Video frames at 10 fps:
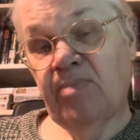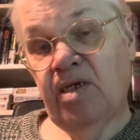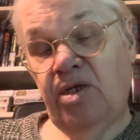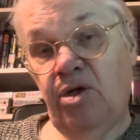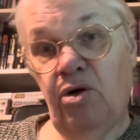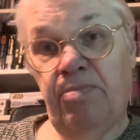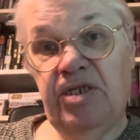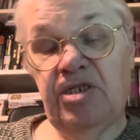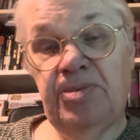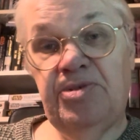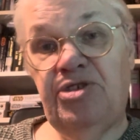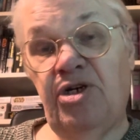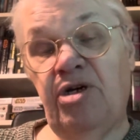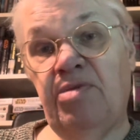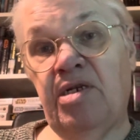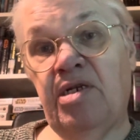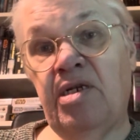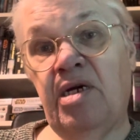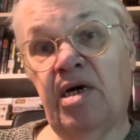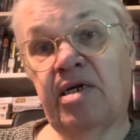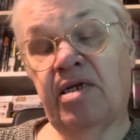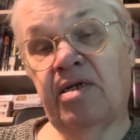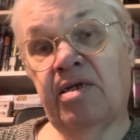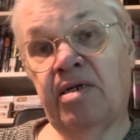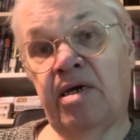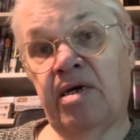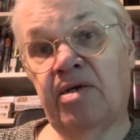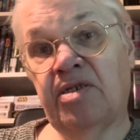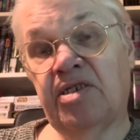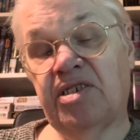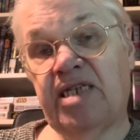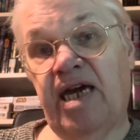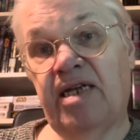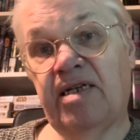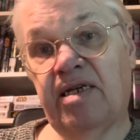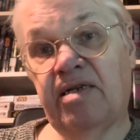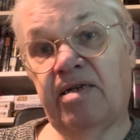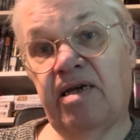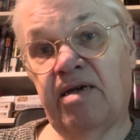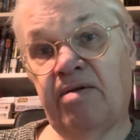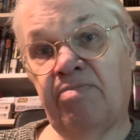know a bit of German, I can uh, understand and uh,